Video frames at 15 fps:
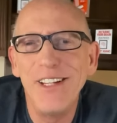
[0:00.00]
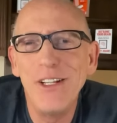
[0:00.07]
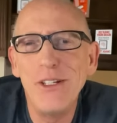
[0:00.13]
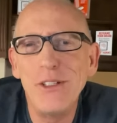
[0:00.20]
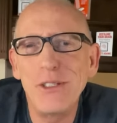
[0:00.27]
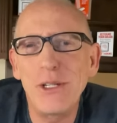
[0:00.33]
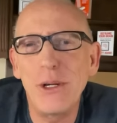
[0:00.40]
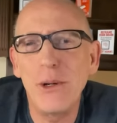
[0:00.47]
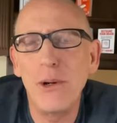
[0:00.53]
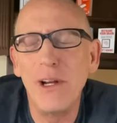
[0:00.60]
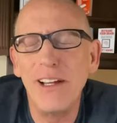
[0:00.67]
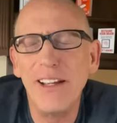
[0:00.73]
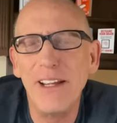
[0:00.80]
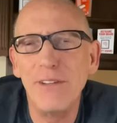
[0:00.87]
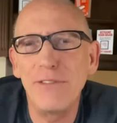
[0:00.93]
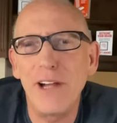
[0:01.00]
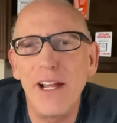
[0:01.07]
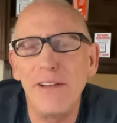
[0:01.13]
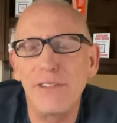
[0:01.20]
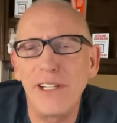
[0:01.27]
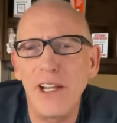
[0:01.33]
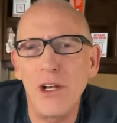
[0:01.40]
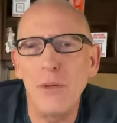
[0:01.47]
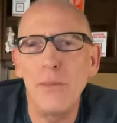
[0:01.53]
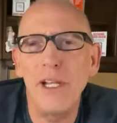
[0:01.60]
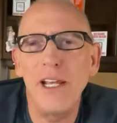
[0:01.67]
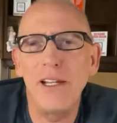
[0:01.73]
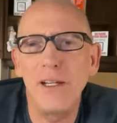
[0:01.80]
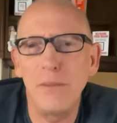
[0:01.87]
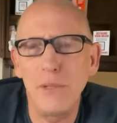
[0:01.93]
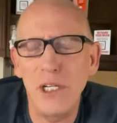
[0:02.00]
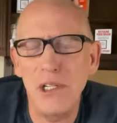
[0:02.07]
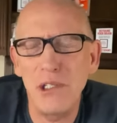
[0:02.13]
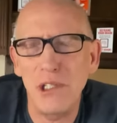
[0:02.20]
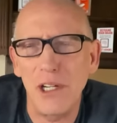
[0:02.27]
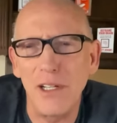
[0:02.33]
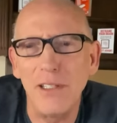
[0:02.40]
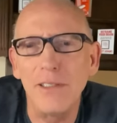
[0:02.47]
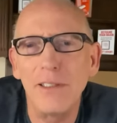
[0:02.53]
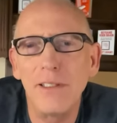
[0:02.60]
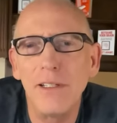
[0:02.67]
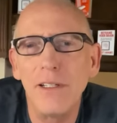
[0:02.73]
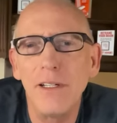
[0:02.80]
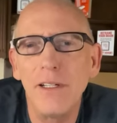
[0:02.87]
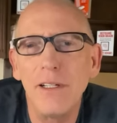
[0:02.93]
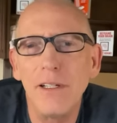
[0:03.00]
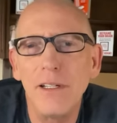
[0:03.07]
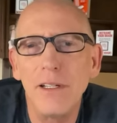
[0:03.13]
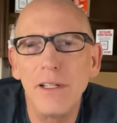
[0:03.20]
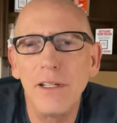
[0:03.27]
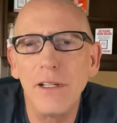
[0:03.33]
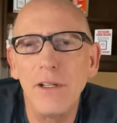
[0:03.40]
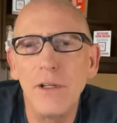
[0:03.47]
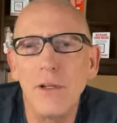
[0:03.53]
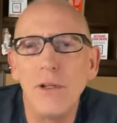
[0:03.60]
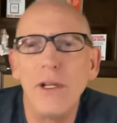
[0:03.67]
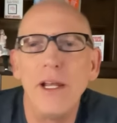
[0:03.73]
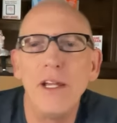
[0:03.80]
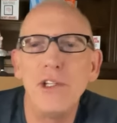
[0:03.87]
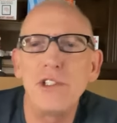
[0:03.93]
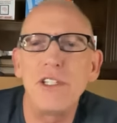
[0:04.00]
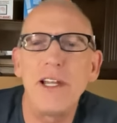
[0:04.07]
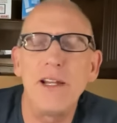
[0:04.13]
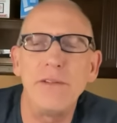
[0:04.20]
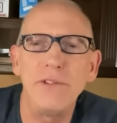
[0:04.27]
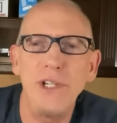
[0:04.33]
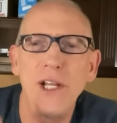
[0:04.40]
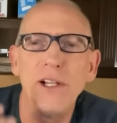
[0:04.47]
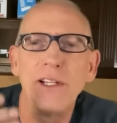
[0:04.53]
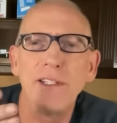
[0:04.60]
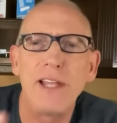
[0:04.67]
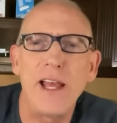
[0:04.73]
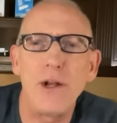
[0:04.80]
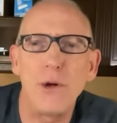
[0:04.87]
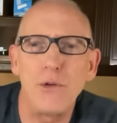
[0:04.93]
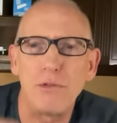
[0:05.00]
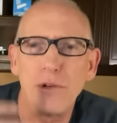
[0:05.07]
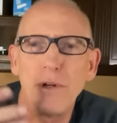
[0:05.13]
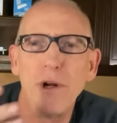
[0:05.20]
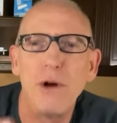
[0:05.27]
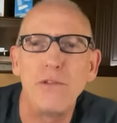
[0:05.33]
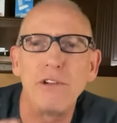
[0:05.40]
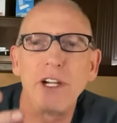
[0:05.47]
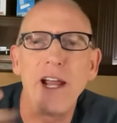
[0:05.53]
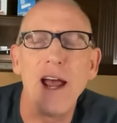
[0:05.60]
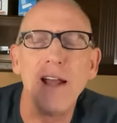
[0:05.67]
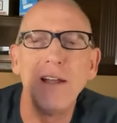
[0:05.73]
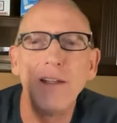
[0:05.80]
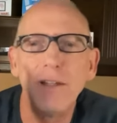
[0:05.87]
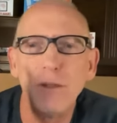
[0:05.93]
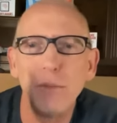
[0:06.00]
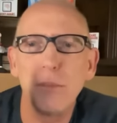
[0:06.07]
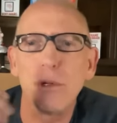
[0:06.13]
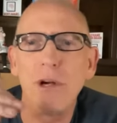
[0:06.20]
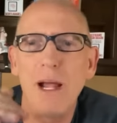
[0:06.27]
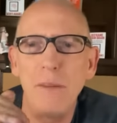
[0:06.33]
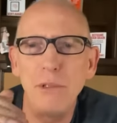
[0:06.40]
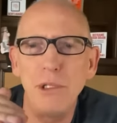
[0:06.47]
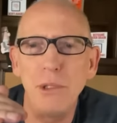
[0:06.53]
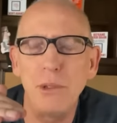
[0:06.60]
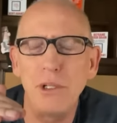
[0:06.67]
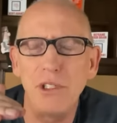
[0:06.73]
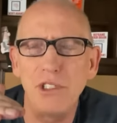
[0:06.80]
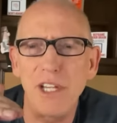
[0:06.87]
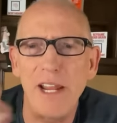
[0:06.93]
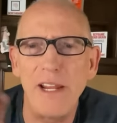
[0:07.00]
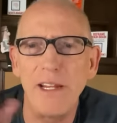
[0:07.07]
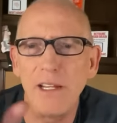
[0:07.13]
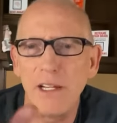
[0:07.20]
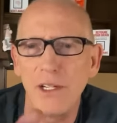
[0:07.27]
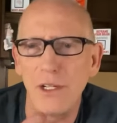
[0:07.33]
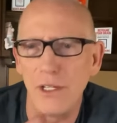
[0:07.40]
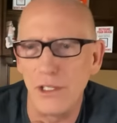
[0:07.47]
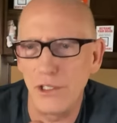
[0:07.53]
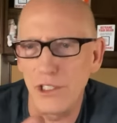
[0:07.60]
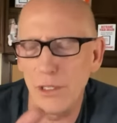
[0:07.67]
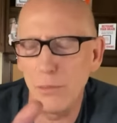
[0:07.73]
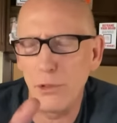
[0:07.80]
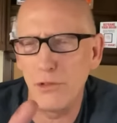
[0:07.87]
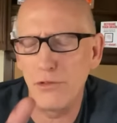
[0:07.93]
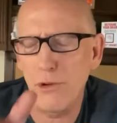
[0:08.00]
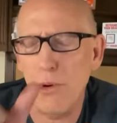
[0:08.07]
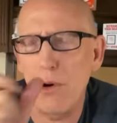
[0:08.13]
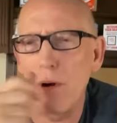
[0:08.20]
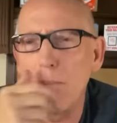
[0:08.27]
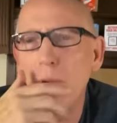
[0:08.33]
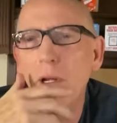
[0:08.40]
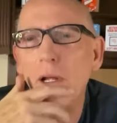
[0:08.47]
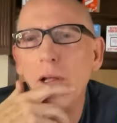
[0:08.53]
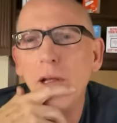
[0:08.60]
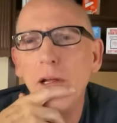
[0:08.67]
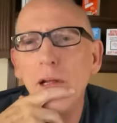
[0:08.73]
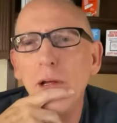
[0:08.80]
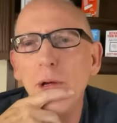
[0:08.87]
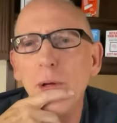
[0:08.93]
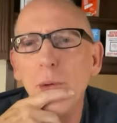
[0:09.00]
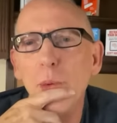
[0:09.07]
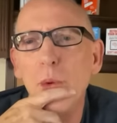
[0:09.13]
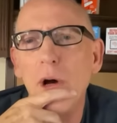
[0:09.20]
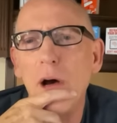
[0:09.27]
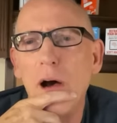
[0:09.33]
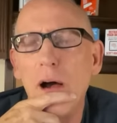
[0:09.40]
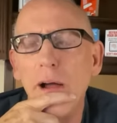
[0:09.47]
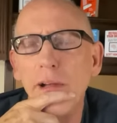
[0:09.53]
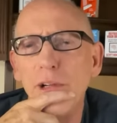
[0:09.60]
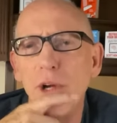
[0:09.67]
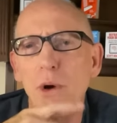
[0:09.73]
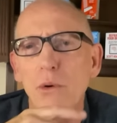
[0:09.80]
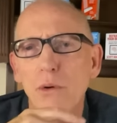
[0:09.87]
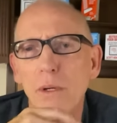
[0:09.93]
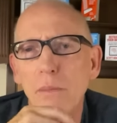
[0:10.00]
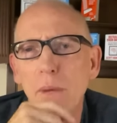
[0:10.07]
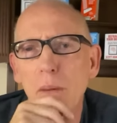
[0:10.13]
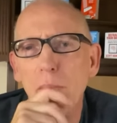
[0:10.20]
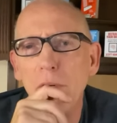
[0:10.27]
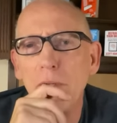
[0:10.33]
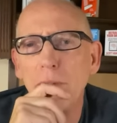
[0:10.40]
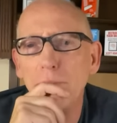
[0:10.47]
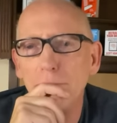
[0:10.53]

So if I have Gelman amnesia, instead of yelling that over and over again, perhaps you could say in a simple form, what I don't remember.